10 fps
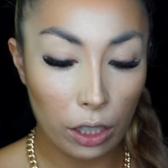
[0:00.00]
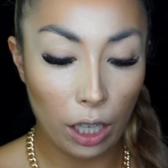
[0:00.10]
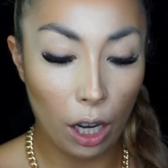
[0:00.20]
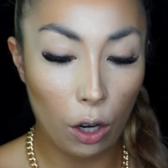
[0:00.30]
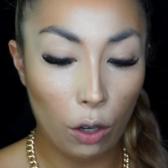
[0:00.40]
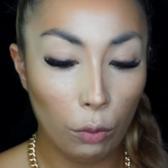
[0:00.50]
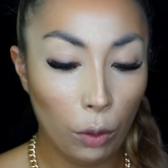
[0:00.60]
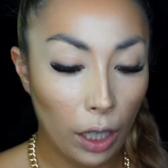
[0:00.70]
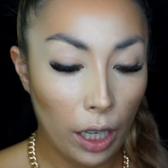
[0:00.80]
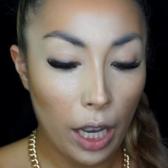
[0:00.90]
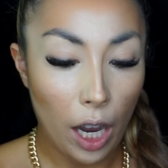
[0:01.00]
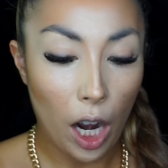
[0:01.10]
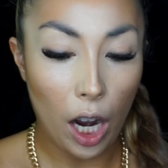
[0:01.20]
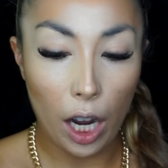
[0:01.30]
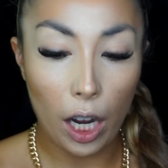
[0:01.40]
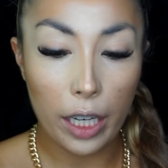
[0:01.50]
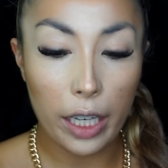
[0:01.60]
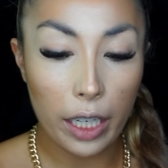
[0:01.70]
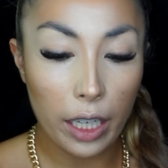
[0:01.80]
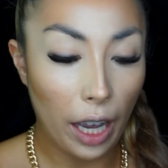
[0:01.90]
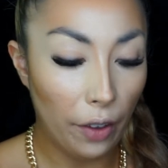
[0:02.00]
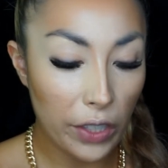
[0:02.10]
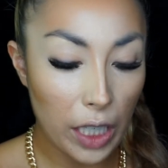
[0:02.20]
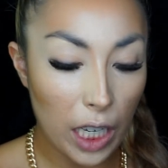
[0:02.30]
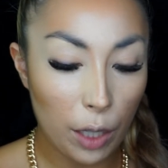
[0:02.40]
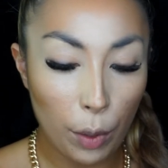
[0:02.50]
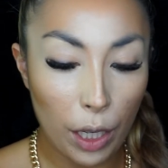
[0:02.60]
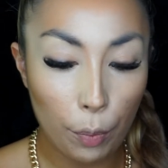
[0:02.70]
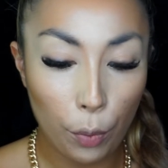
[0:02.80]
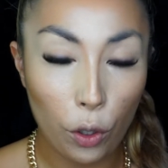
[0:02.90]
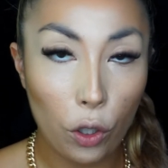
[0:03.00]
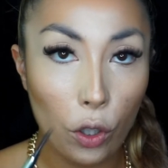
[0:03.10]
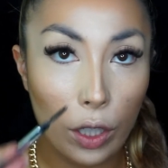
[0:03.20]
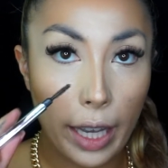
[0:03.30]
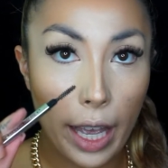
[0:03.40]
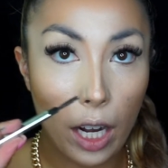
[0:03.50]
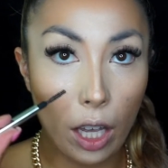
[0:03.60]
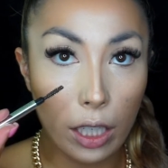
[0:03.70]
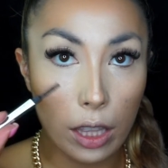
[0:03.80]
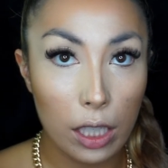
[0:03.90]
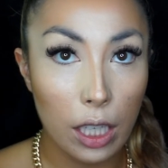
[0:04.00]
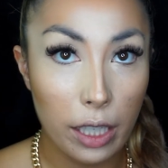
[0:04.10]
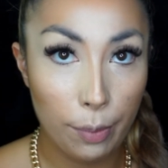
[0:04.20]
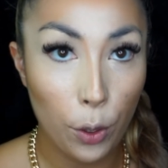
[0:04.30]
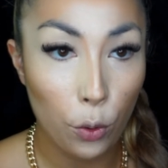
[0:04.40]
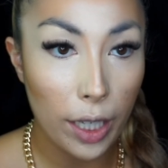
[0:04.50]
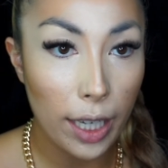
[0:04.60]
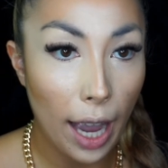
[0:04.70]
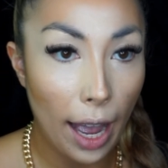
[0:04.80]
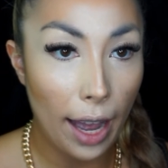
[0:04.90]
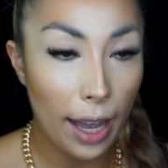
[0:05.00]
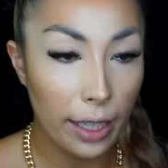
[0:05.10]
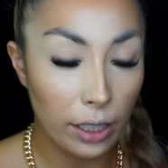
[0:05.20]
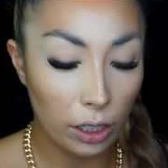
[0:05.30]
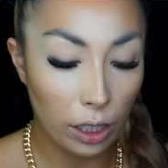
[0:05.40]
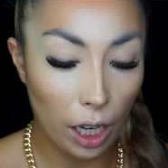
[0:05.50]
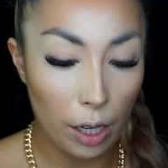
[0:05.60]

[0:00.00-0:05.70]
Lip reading: So I have seen people get like this a spoolie, and I